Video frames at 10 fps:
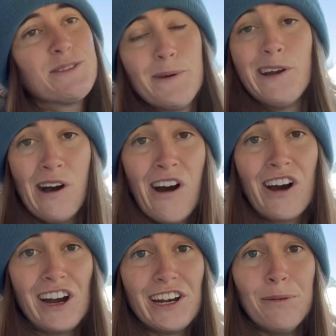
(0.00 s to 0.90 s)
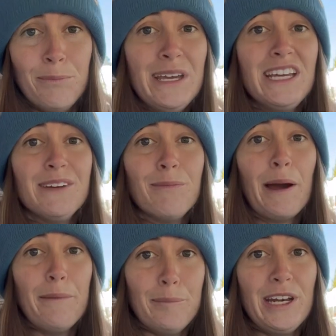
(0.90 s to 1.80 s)
been hard being in
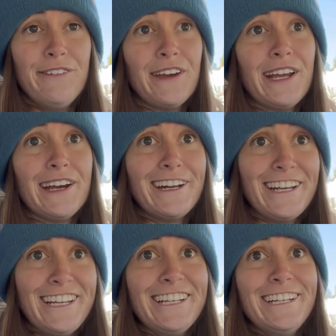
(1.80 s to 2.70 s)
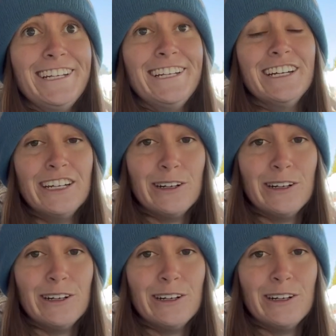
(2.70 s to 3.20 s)
my minivan in